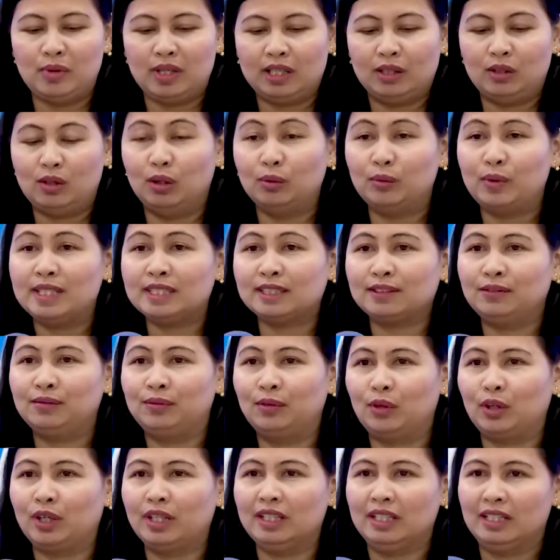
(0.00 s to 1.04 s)
we can always
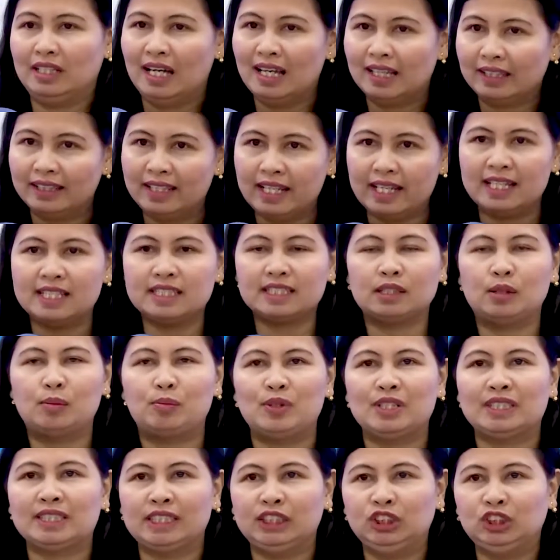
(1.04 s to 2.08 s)
afford these
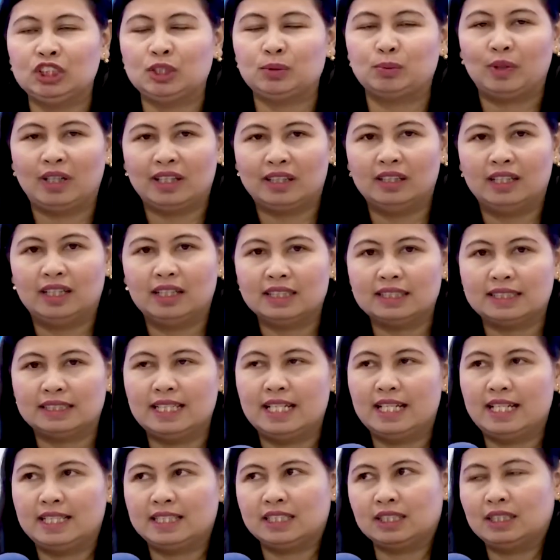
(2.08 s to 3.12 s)
prestigious products,
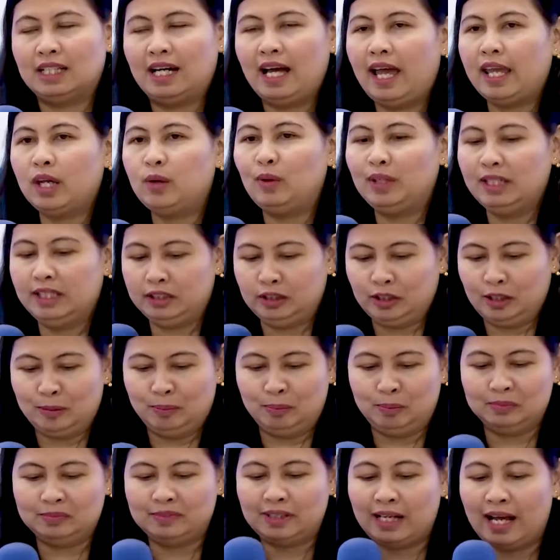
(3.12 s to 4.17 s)
these high
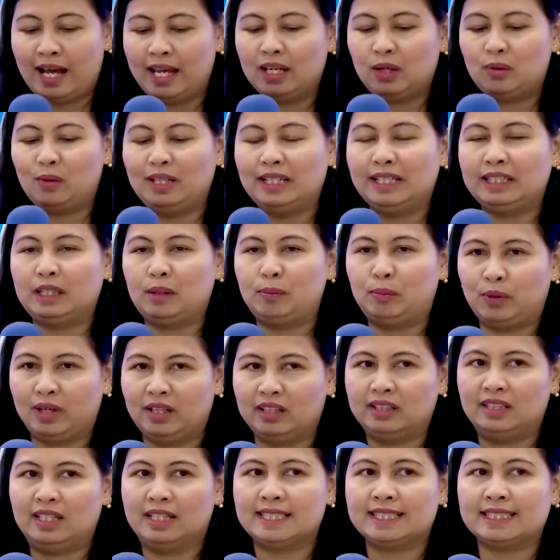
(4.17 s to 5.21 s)
quality
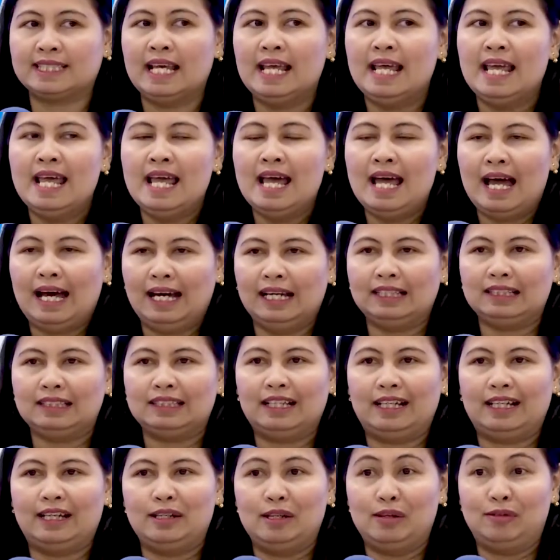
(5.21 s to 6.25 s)
products at
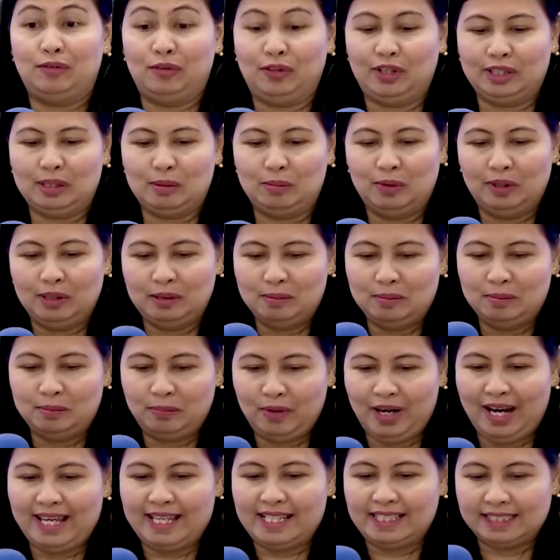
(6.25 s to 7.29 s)
an affordable
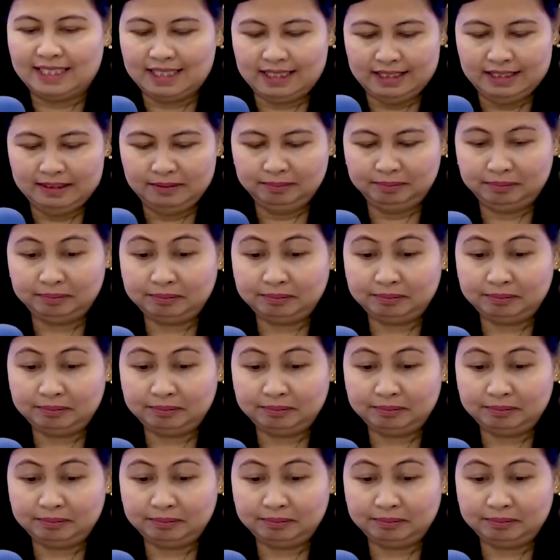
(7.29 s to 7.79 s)
price.